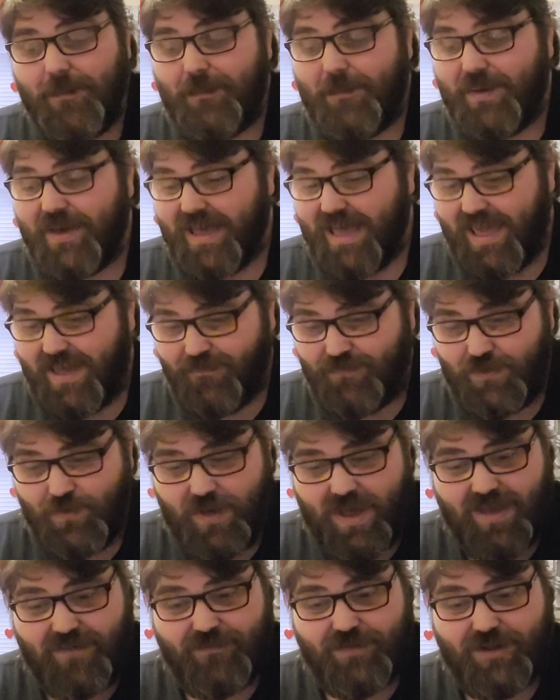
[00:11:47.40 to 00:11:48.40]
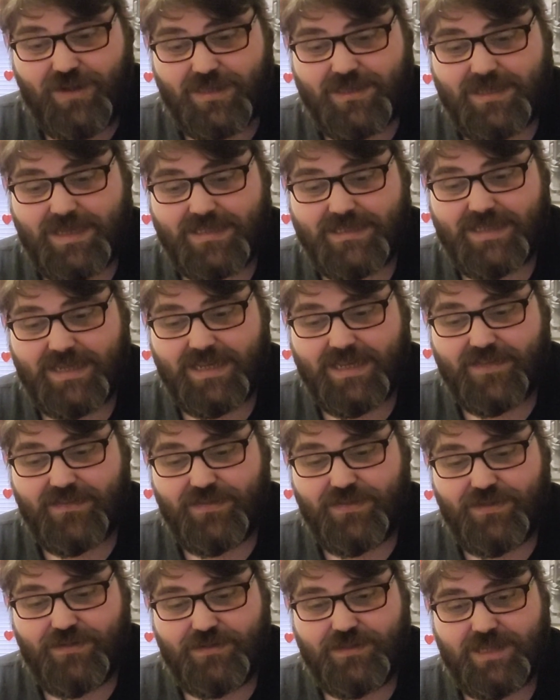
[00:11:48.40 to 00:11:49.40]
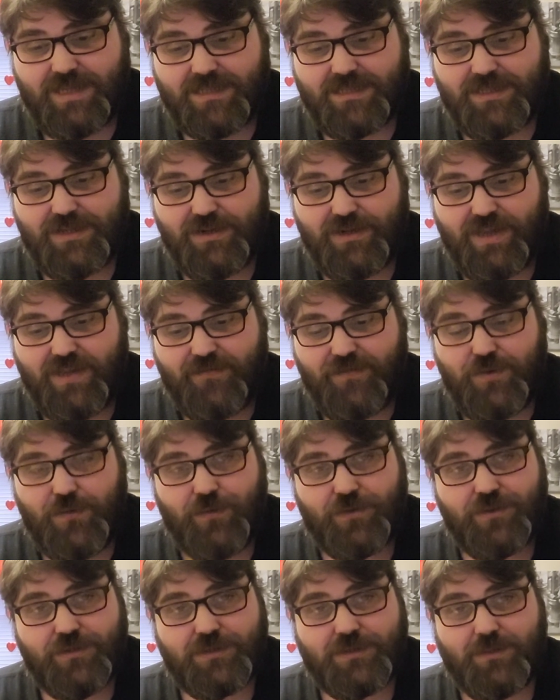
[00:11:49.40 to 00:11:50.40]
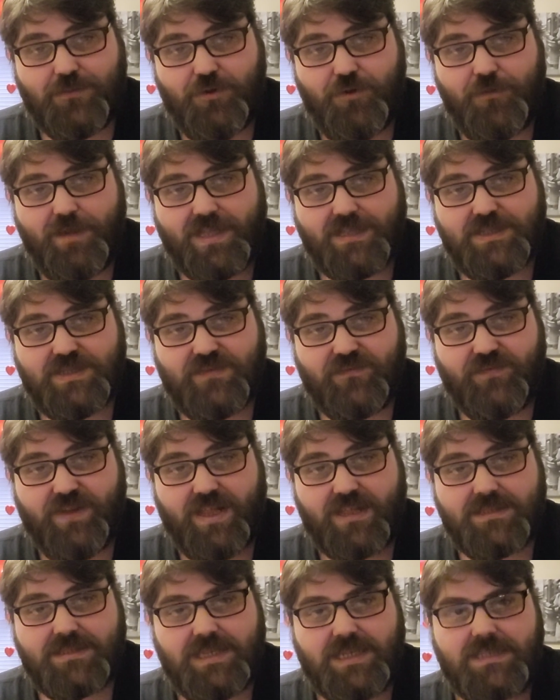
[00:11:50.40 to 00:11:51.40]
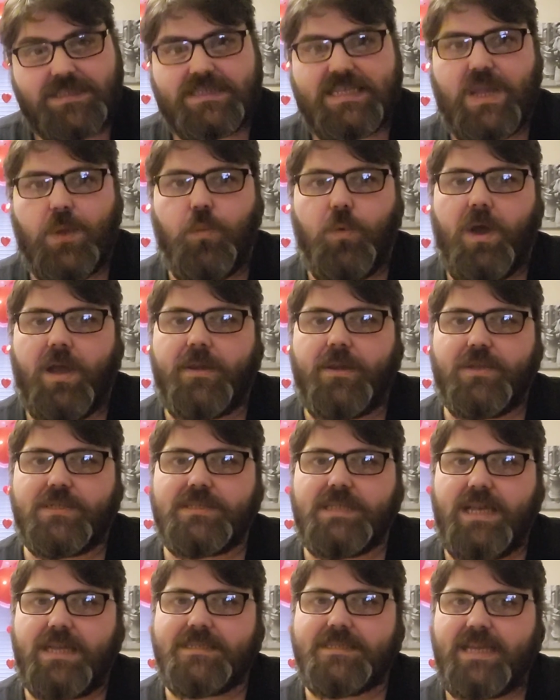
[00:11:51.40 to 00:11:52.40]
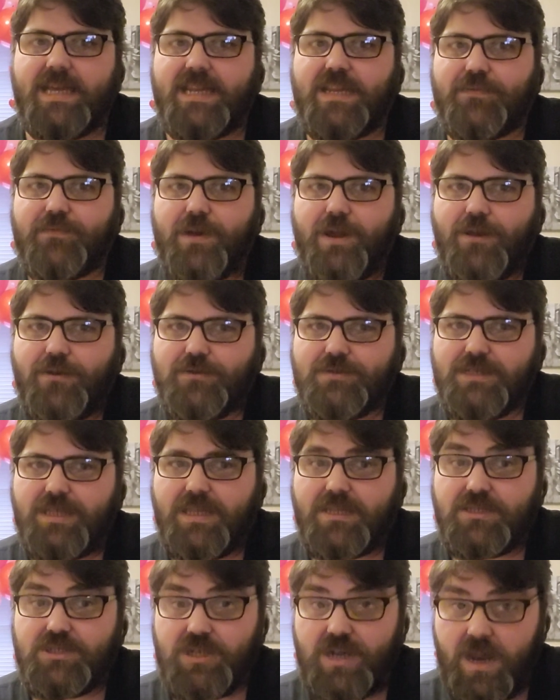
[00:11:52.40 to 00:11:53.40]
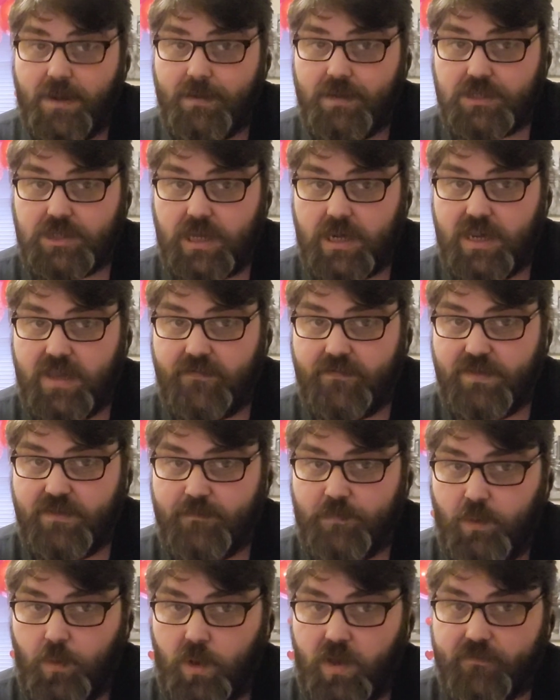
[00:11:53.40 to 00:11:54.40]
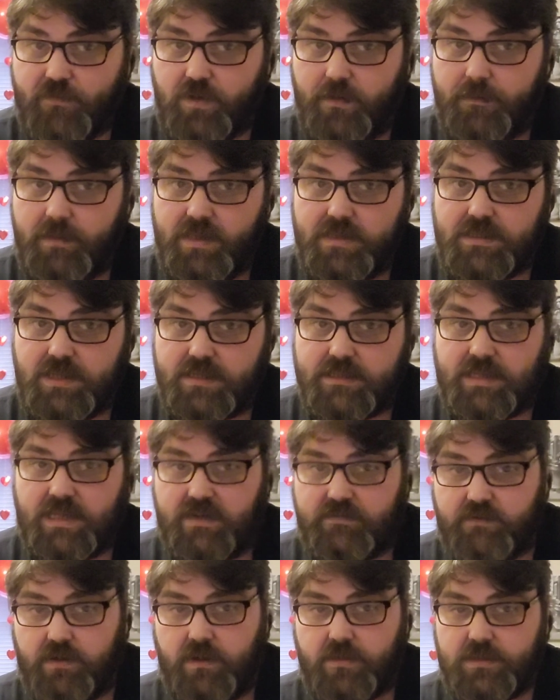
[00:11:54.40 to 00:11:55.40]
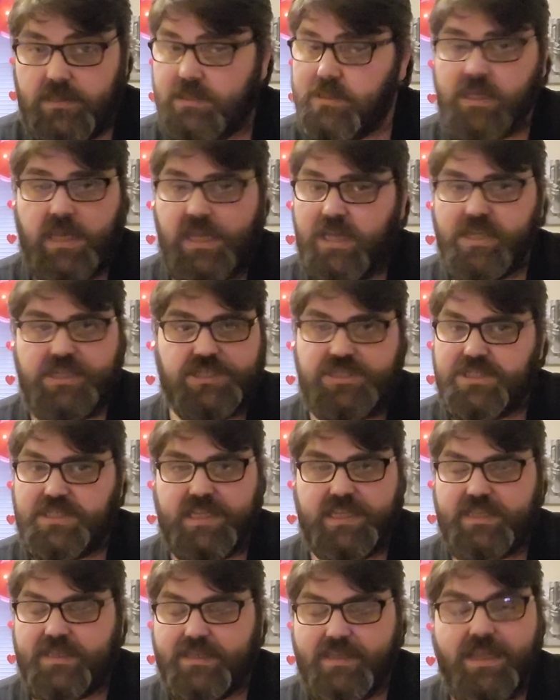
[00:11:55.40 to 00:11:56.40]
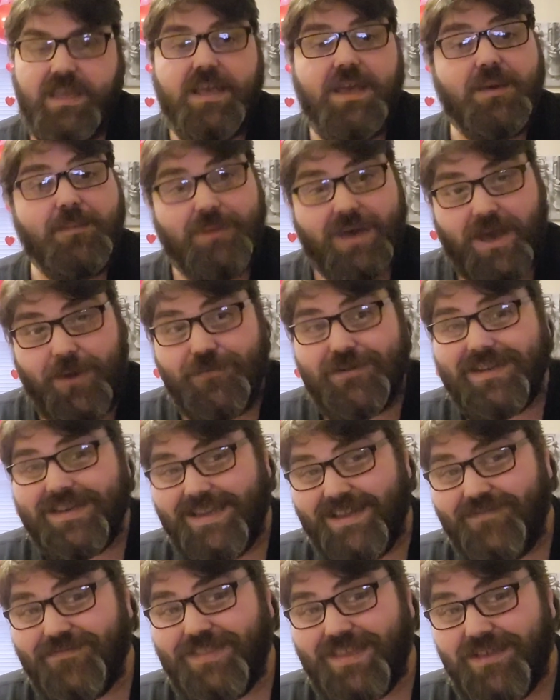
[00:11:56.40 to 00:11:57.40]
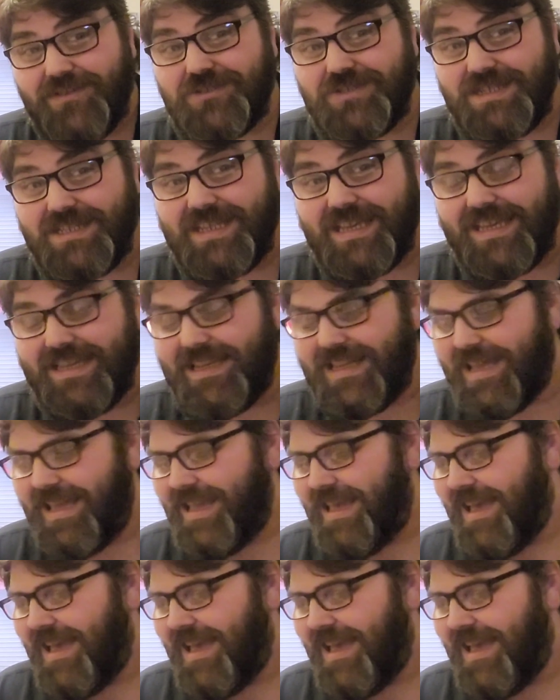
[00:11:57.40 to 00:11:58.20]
But if you have got a Titanic enthusiast in your life and you want to do some romantic Valentine's Day, why not Titanic roses? Do you know how much I'd loved it if my wife got me Titanic roses? She didn't, but I would have loved it if she did.